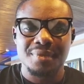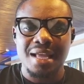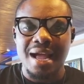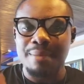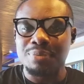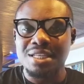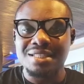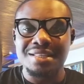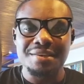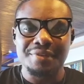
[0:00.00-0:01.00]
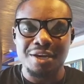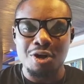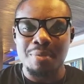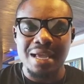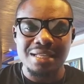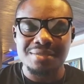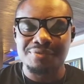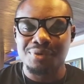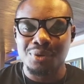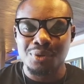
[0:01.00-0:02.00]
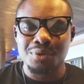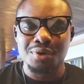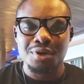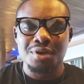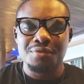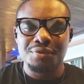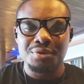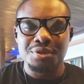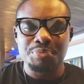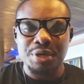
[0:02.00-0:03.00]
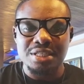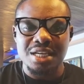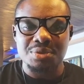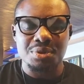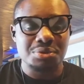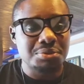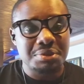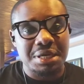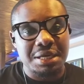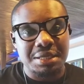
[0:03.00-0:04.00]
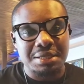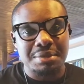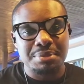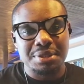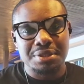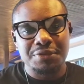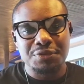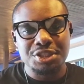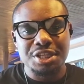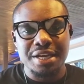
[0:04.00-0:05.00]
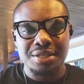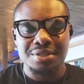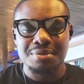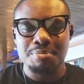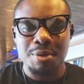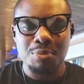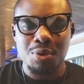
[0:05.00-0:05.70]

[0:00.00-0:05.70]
And please leave a comment, follow the page as well too. And I mean, if you share it, Mapemon